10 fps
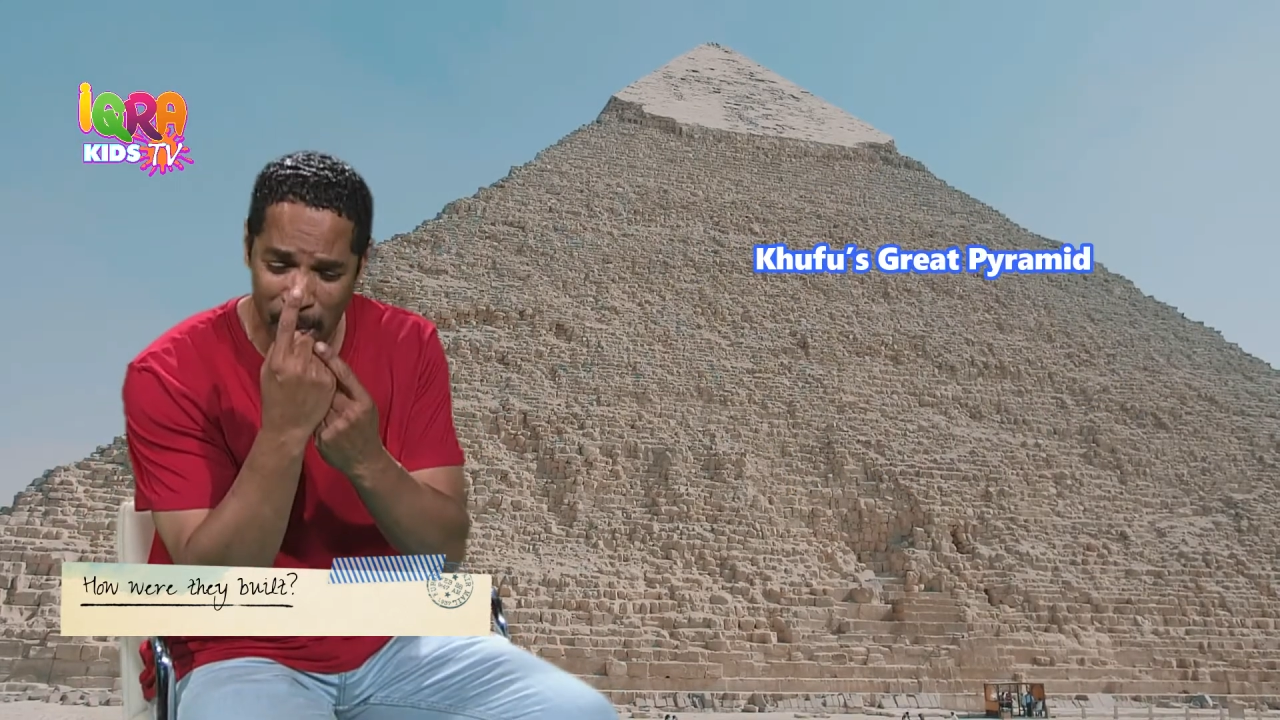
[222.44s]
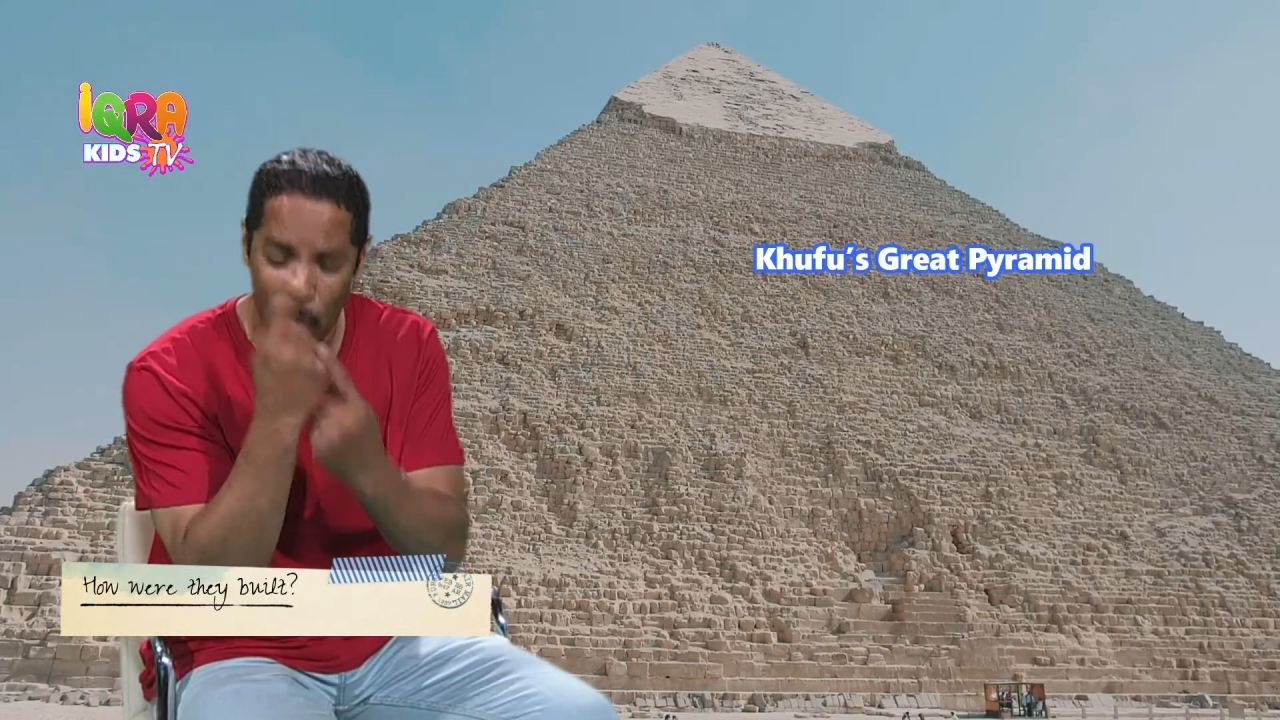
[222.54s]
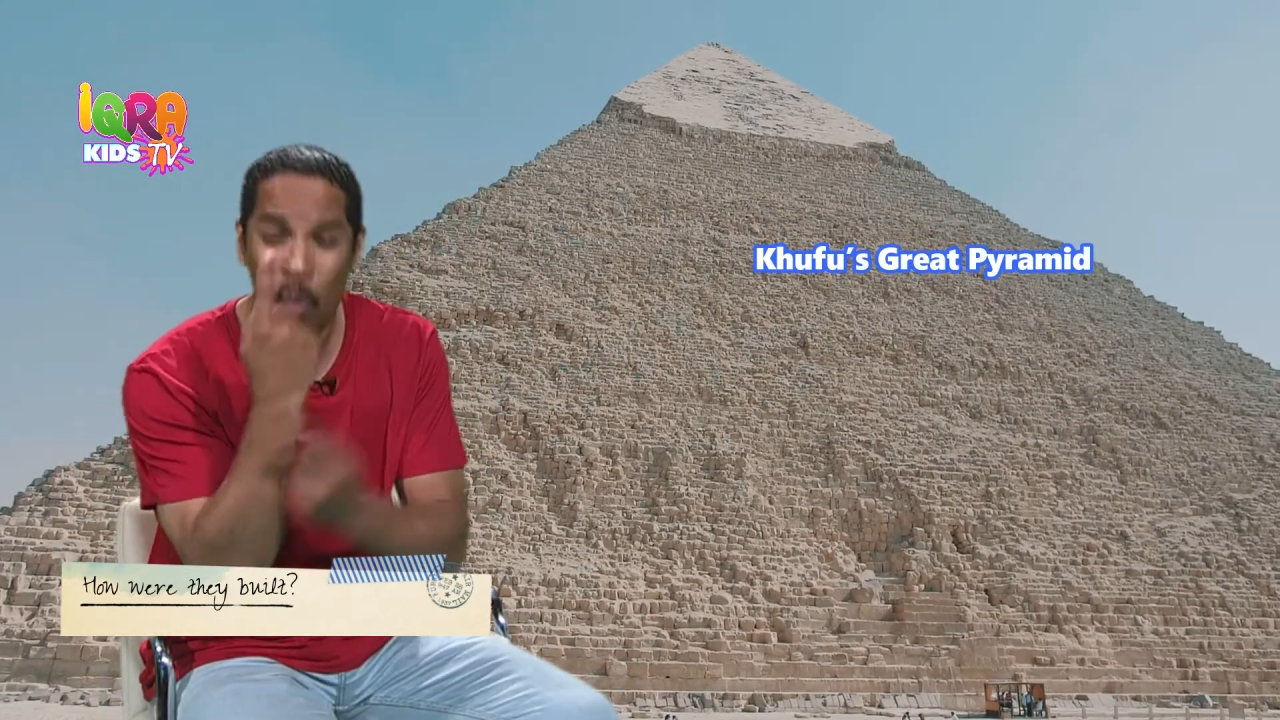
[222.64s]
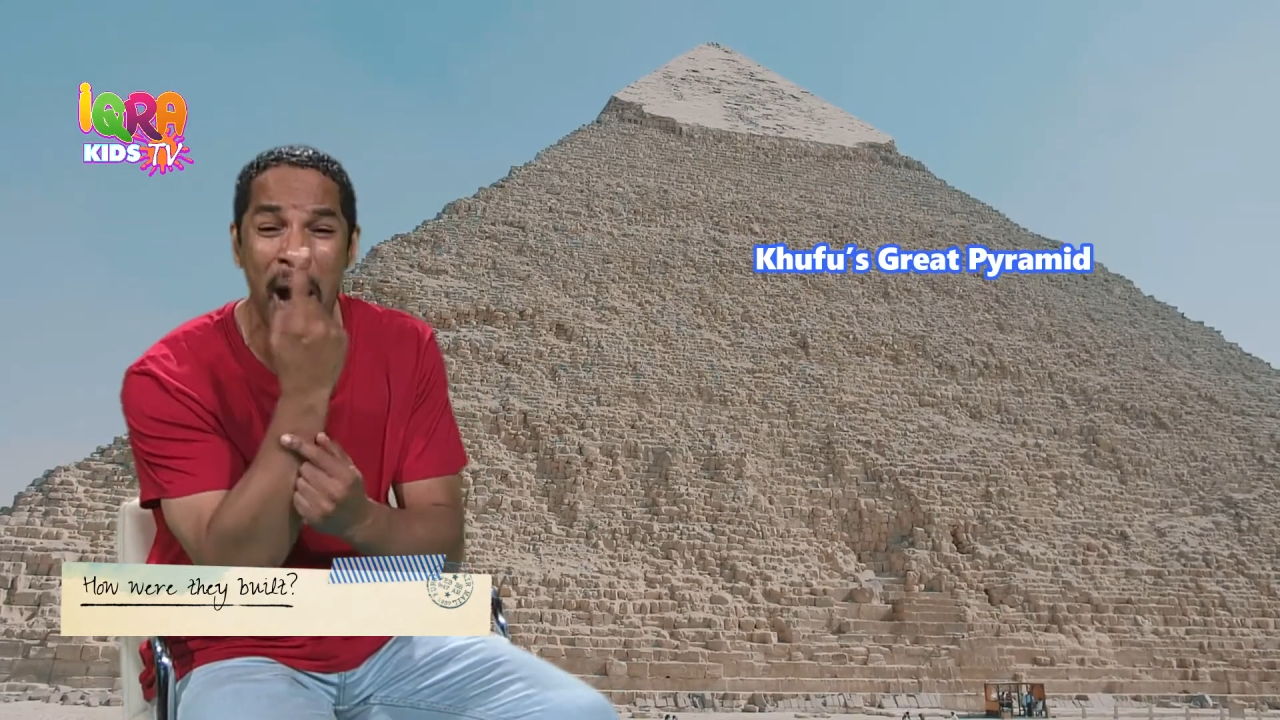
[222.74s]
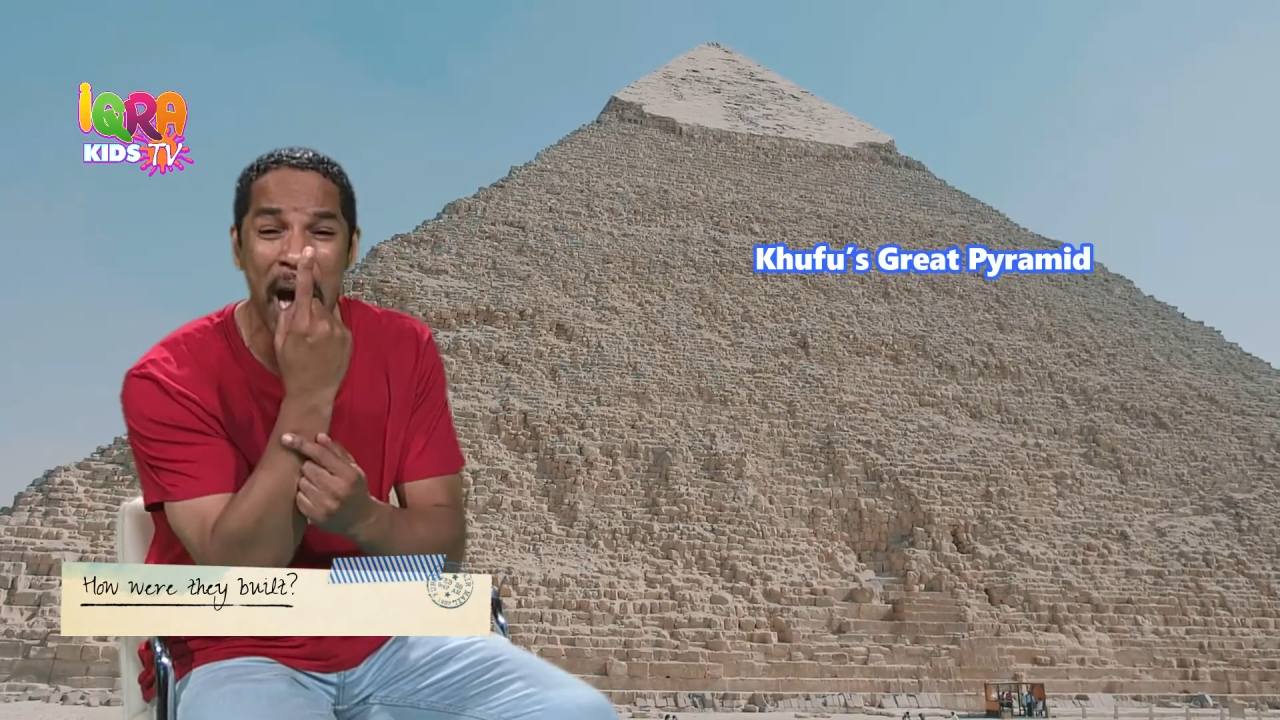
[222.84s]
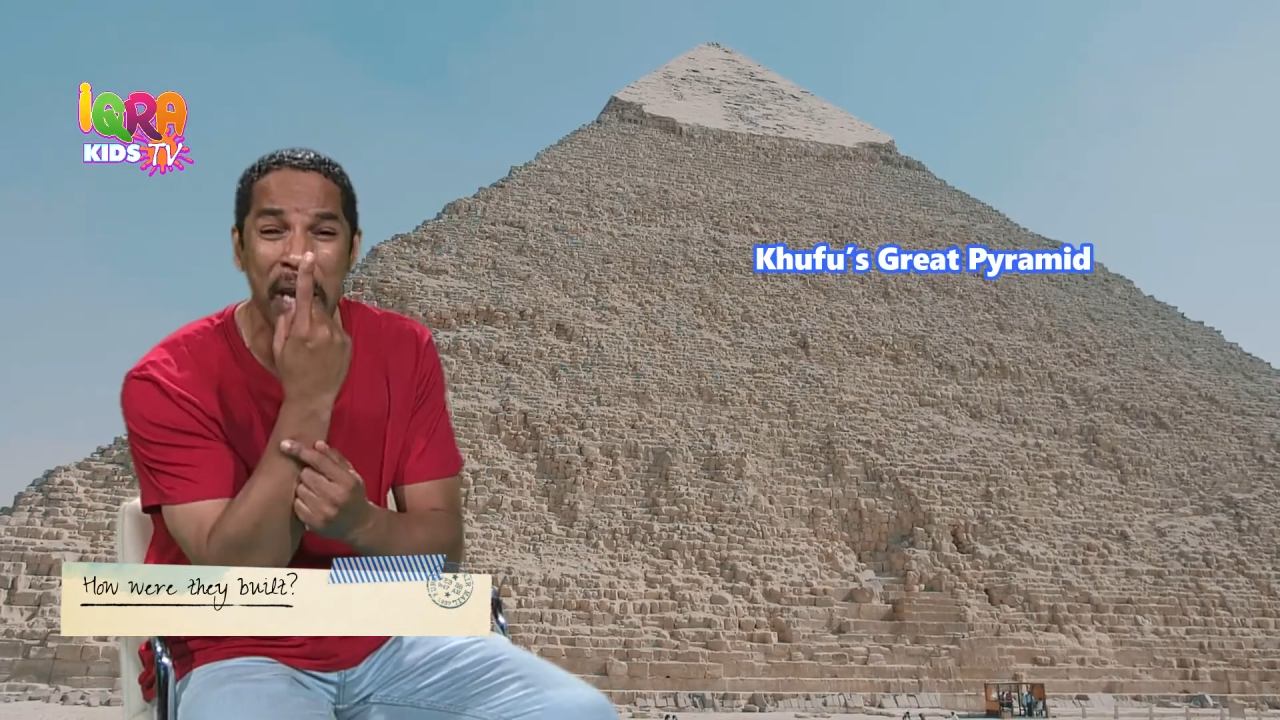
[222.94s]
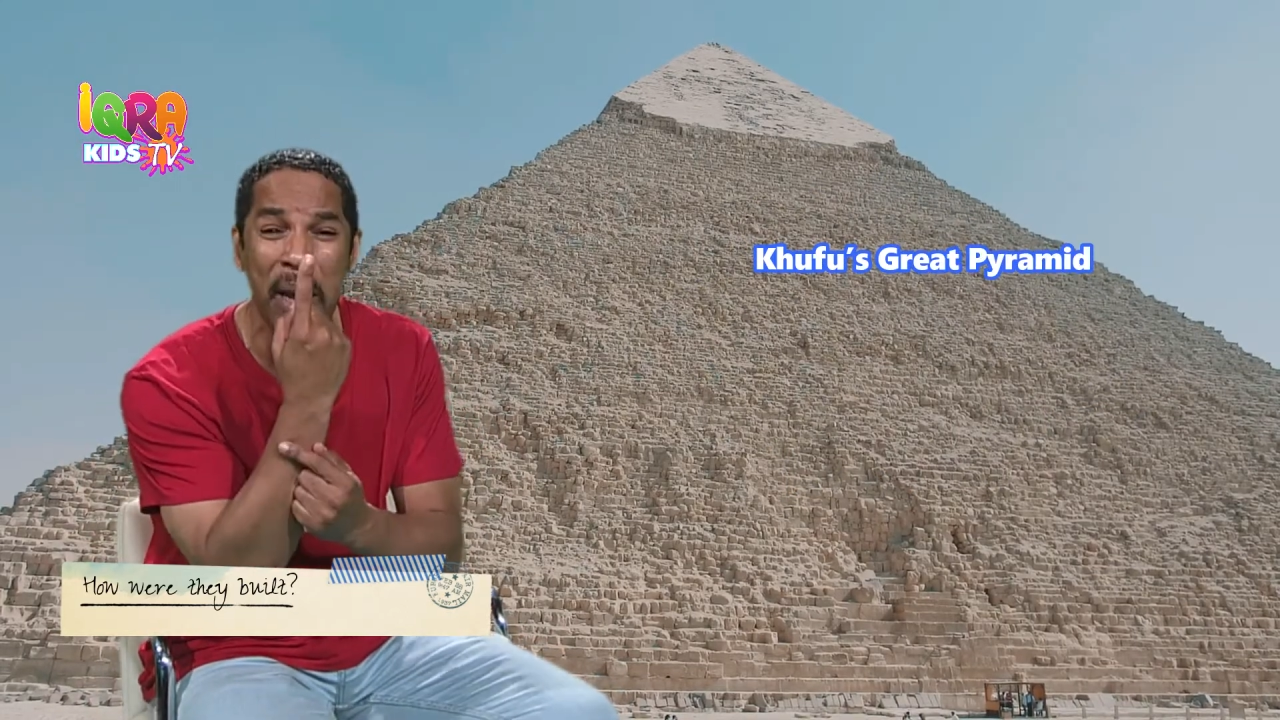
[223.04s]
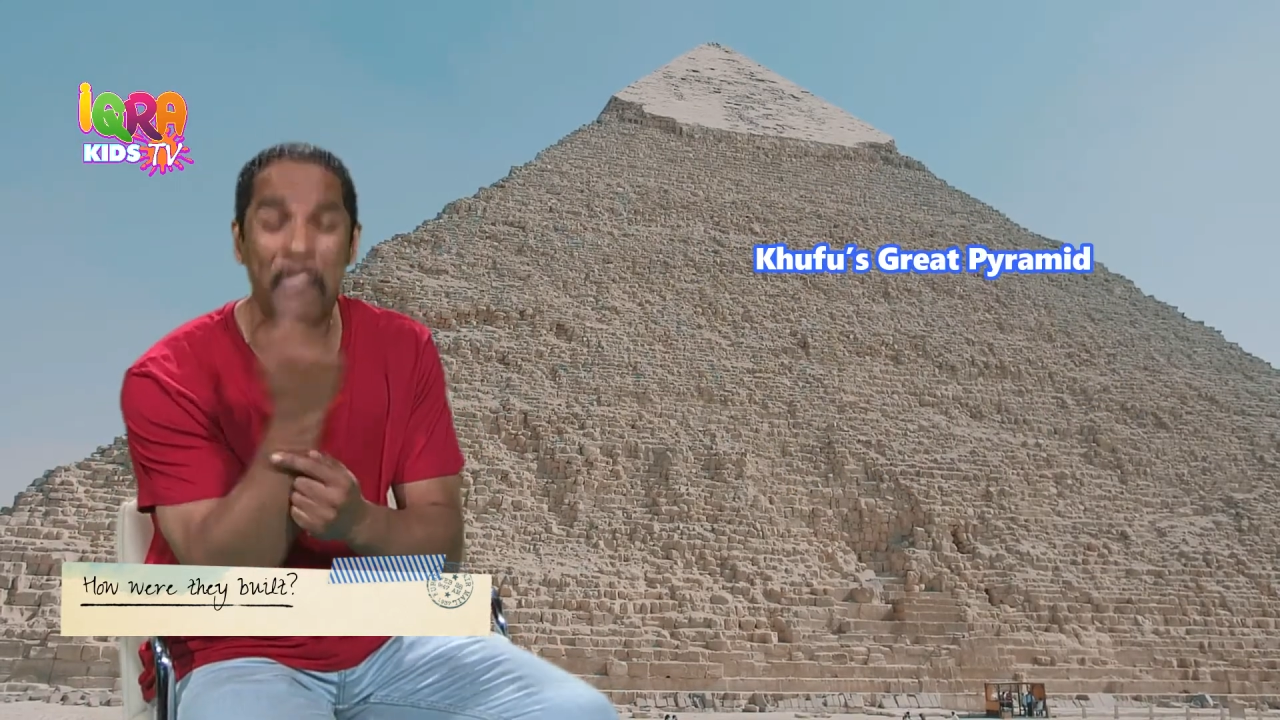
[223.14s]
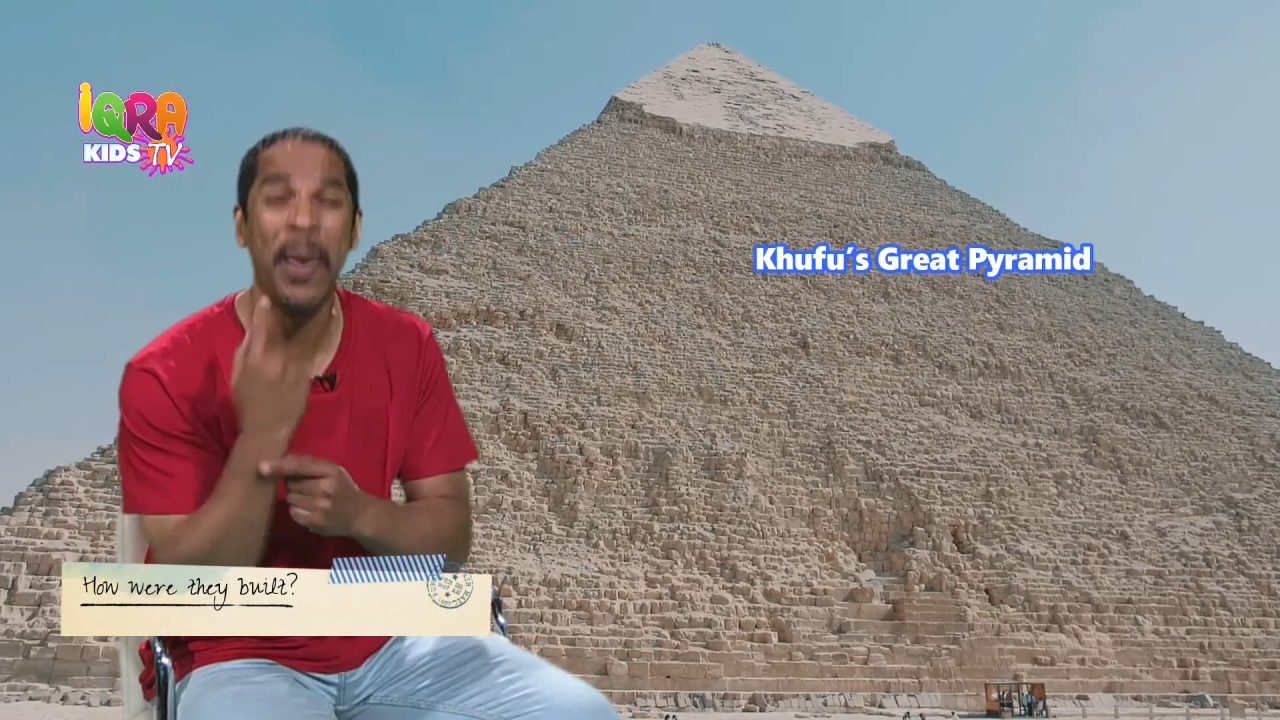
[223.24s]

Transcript: one